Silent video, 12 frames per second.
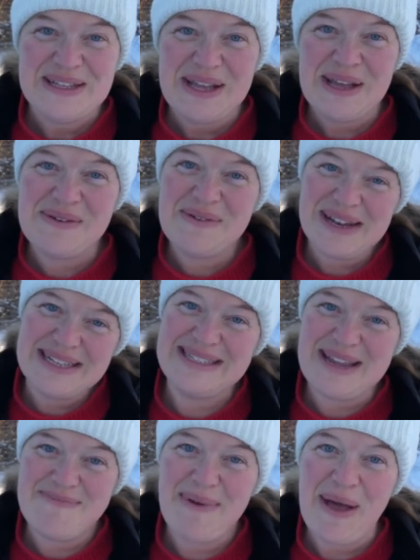I want to
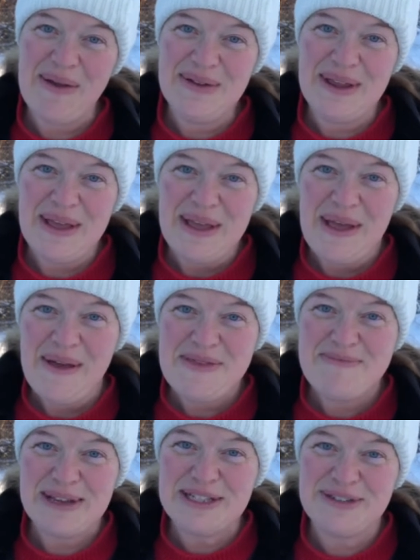step out of the
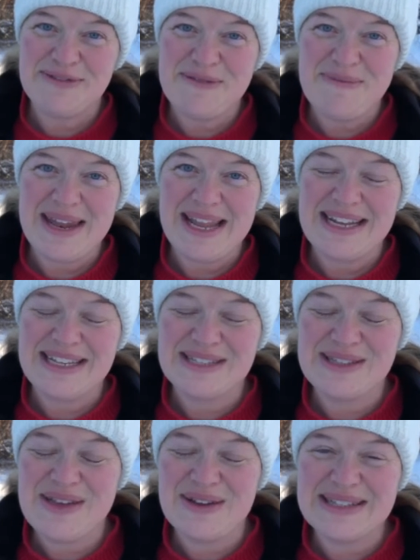picture for a minute so
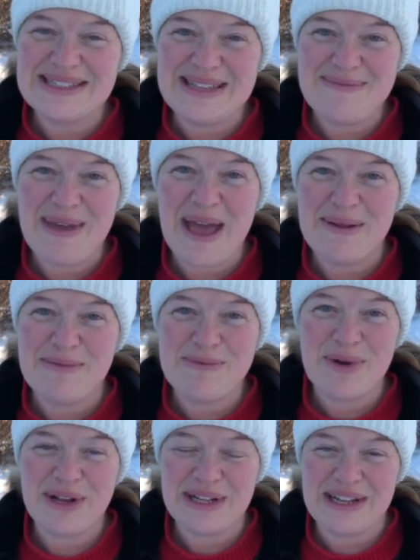you can see behind me
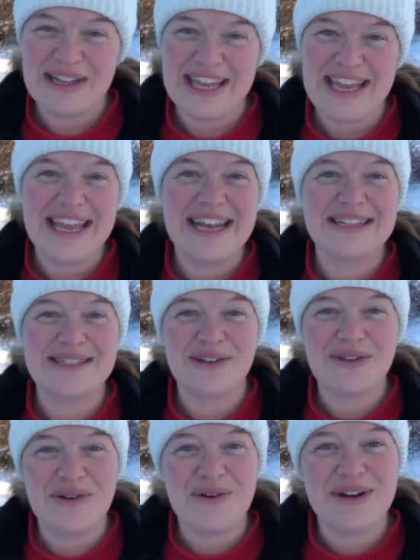more clearly. It is a
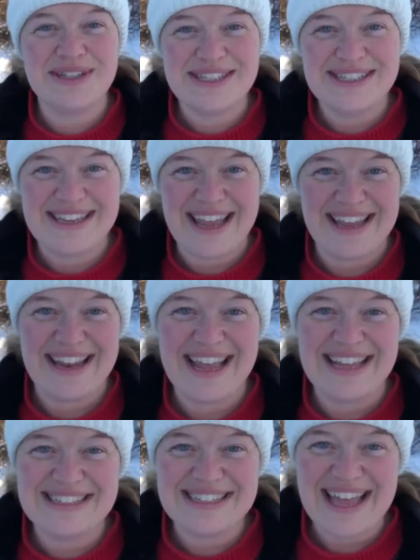gorgeous day in
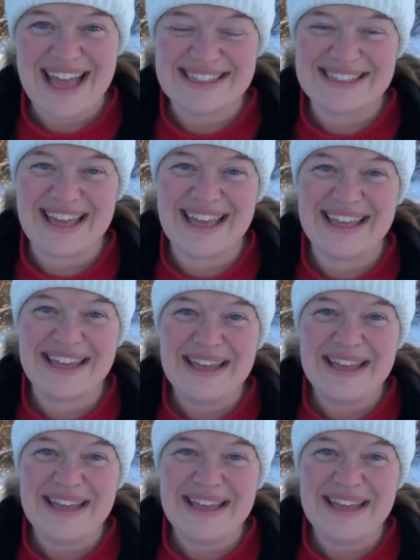Haines, Alaska.